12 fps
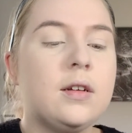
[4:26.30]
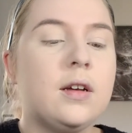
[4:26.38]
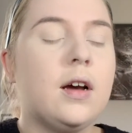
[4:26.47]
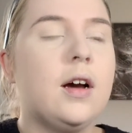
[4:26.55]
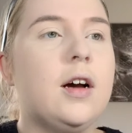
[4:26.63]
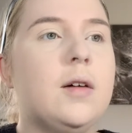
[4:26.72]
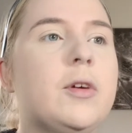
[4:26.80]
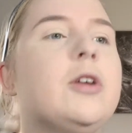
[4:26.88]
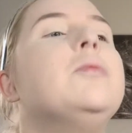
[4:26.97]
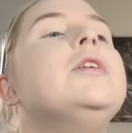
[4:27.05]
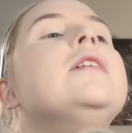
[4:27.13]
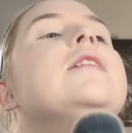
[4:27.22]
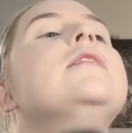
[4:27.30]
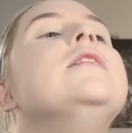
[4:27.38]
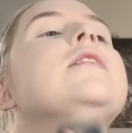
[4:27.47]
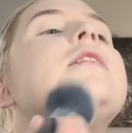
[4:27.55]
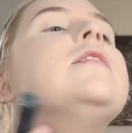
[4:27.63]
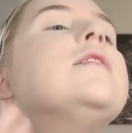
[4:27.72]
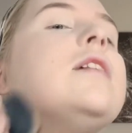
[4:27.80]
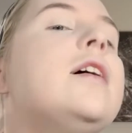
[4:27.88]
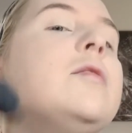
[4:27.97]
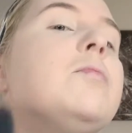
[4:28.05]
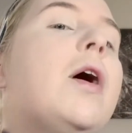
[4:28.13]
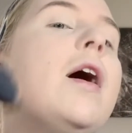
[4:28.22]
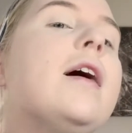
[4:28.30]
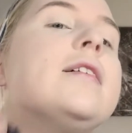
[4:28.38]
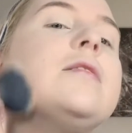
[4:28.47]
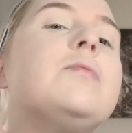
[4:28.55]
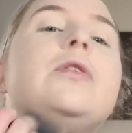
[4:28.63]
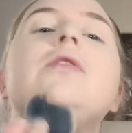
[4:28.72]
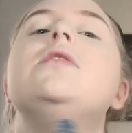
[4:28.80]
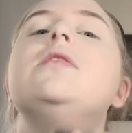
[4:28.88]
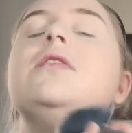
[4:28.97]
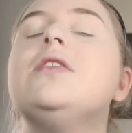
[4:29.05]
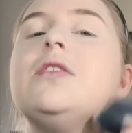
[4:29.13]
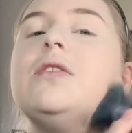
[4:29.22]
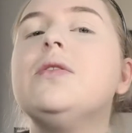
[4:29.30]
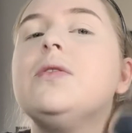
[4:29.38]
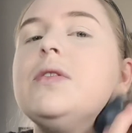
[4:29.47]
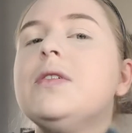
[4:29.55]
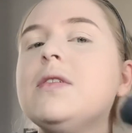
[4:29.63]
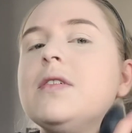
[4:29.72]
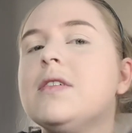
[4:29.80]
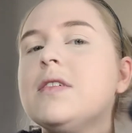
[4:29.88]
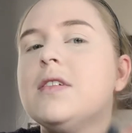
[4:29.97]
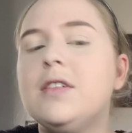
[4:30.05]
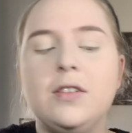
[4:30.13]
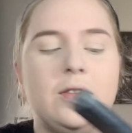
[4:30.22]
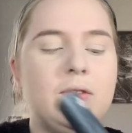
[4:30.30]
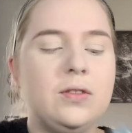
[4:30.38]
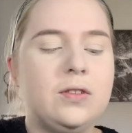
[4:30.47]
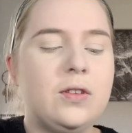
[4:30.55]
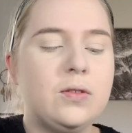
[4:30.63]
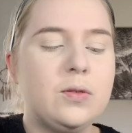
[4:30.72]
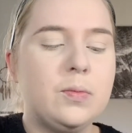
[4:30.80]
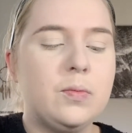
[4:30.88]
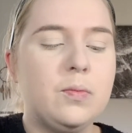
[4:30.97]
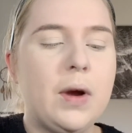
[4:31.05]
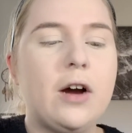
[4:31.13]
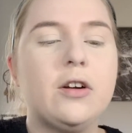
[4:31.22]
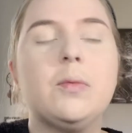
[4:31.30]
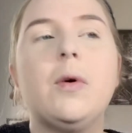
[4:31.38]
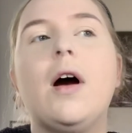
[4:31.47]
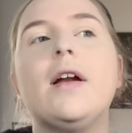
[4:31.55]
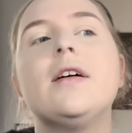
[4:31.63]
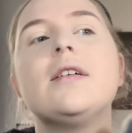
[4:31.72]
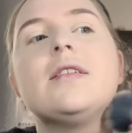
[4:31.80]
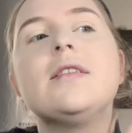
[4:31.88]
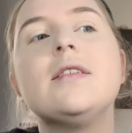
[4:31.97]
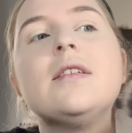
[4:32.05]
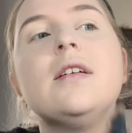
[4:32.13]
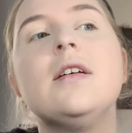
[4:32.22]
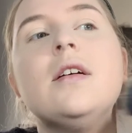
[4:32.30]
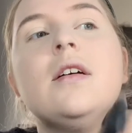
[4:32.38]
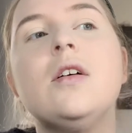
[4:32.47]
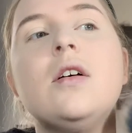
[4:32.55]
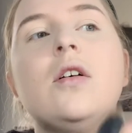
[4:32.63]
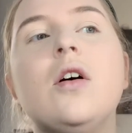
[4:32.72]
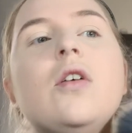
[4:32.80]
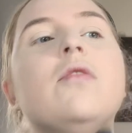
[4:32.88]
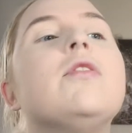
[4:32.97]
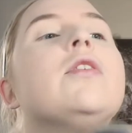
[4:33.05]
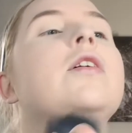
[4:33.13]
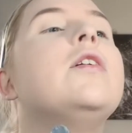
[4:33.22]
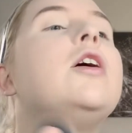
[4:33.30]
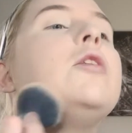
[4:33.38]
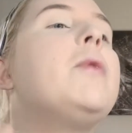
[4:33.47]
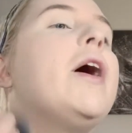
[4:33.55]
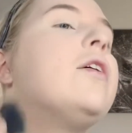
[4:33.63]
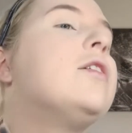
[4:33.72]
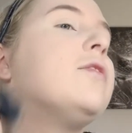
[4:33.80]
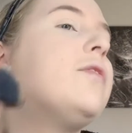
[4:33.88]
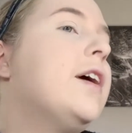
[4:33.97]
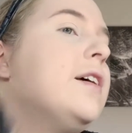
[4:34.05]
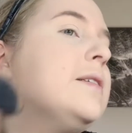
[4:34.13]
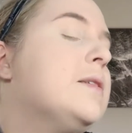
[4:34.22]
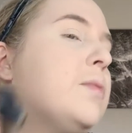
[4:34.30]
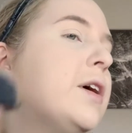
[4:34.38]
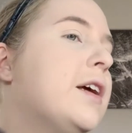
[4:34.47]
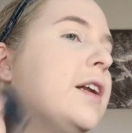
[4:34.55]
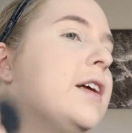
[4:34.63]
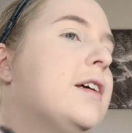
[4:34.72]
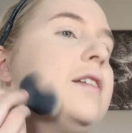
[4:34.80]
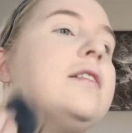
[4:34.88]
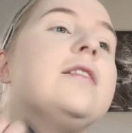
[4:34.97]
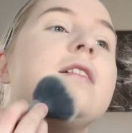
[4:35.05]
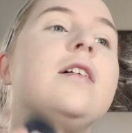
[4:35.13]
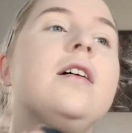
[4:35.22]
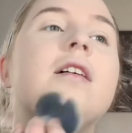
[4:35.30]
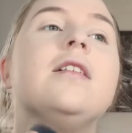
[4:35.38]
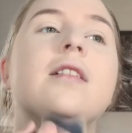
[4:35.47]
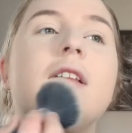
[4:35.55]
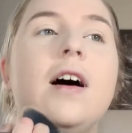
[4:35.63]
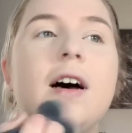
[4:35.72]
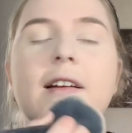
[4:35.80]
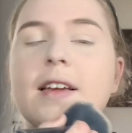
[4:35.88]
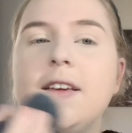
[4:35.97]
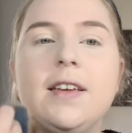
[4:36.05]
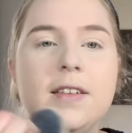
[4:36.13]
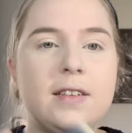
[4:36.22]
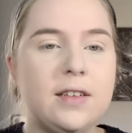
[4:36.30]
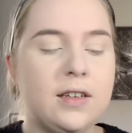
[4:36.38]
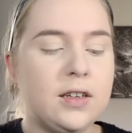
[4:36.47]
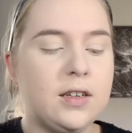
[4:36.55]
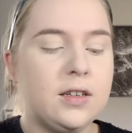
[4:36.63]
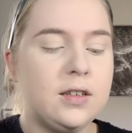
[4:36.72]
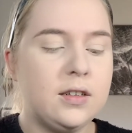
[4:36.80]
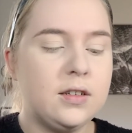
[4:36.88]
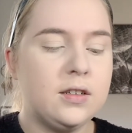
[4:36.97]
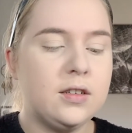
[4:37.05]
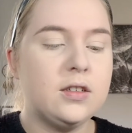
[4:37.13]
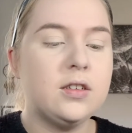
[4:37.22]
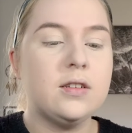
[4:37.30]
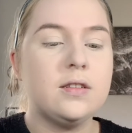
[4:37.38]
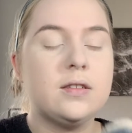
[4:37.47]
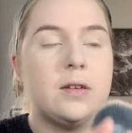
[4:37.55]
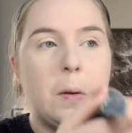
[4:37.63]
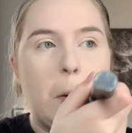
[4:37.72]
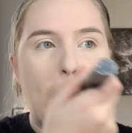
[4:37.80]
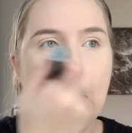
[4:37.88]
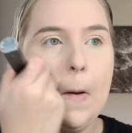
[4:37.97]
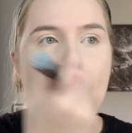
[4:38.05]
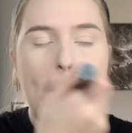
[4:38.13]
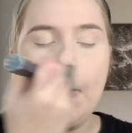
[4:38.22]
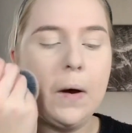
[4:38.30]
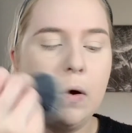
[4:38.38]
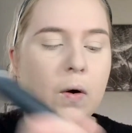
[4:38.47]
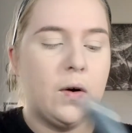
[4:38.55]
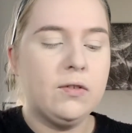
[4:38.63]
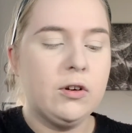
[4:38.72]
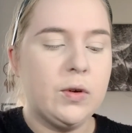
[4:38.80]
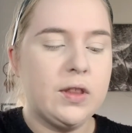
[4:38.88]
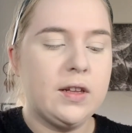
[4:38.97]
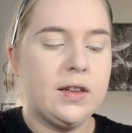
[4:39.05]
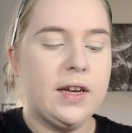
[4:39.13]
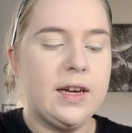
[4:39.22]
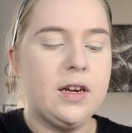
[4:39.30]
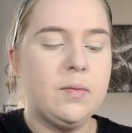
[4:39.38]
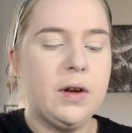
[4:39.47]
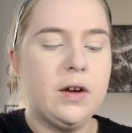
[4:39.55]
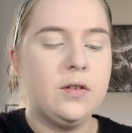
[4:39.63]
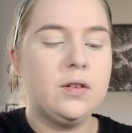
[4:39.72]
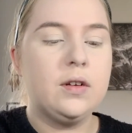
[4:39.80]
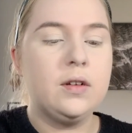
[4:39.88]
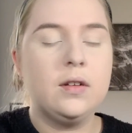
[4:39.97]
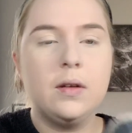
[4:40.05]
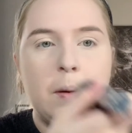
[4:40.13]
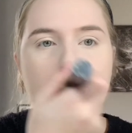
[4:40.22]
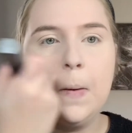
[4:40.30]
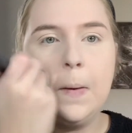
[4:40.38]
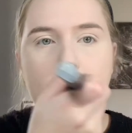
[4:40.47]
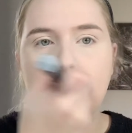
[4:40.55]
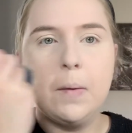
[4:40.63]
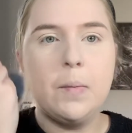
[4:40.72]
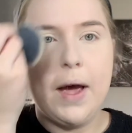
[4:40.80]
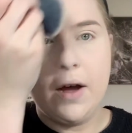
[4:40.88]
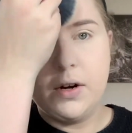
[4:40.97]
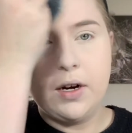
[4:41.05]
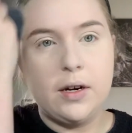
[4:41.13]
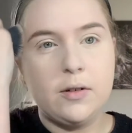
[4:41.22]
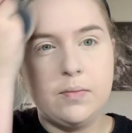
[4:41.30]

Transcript: It'll be easier. It's not impossible to use those powder products over a non-powdered face, but it is a lot easier to just go over with a light amount of powder.